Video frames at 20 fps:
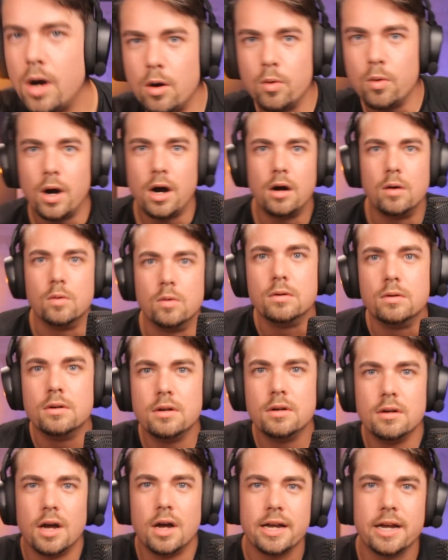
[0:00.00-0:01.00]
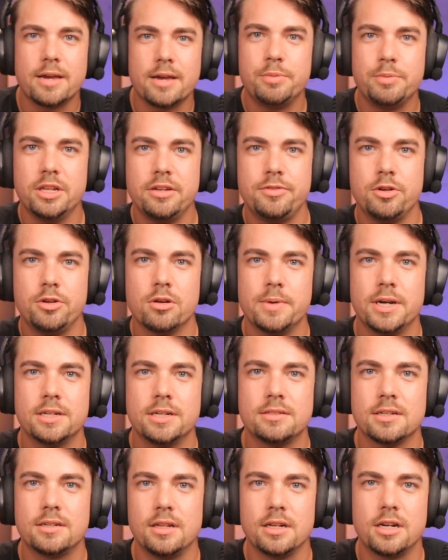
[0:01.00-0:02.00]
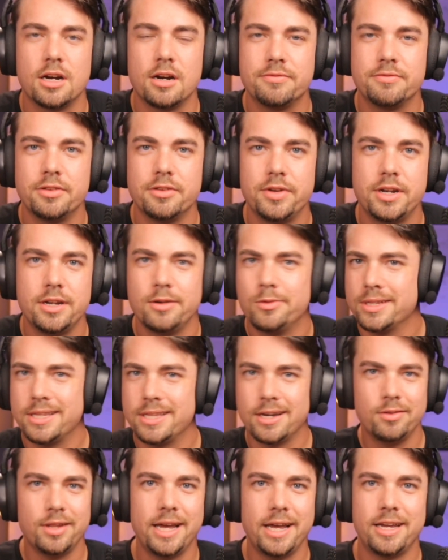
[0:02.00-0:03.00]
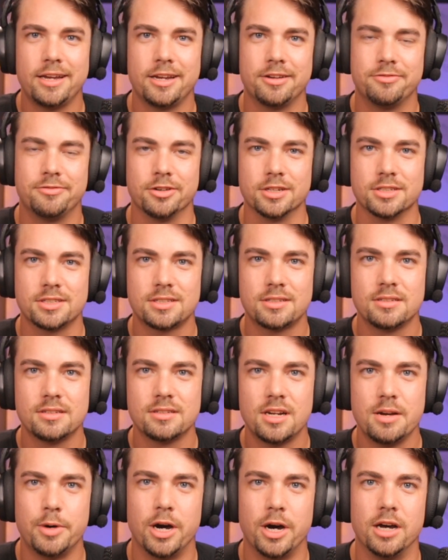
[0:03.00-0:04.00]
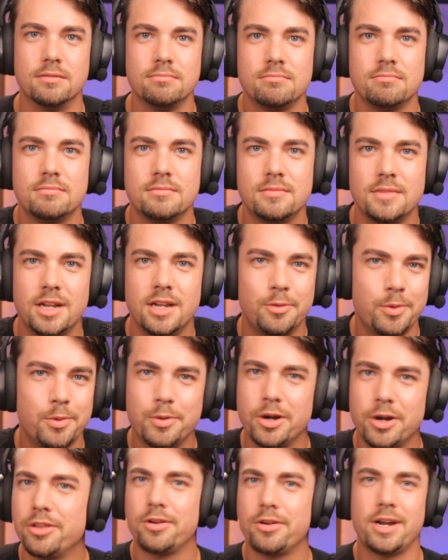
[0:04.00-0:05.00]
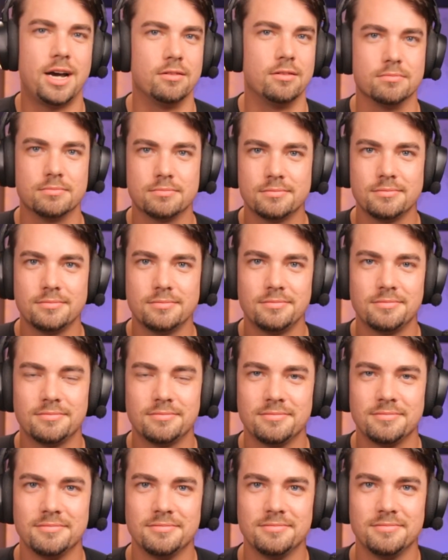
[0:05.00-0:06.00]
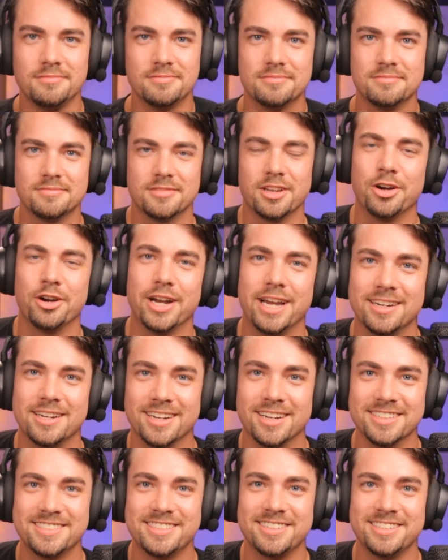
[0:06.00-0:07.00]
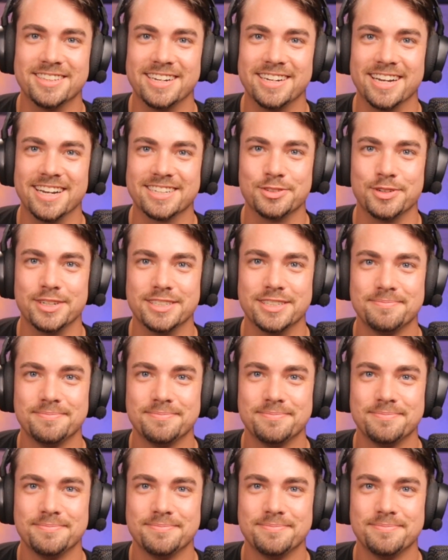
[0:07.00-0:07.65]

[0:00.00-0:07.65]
whoa! I can't believe you are about to click off of the video without liking it first. Come on, help a brother out. Alright, I'll see you in the next one.